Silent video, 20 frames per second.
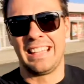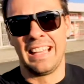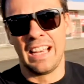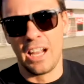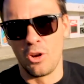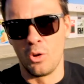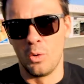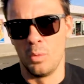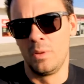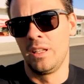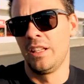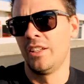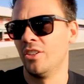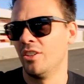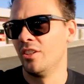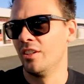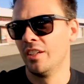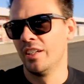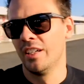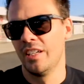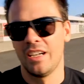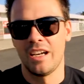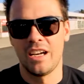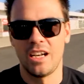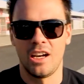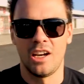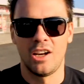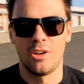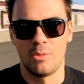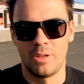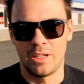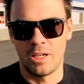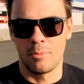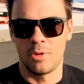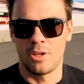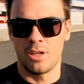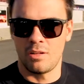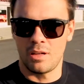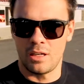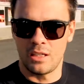than I normally do when I'm
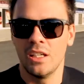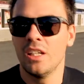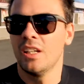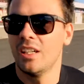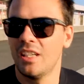on a run.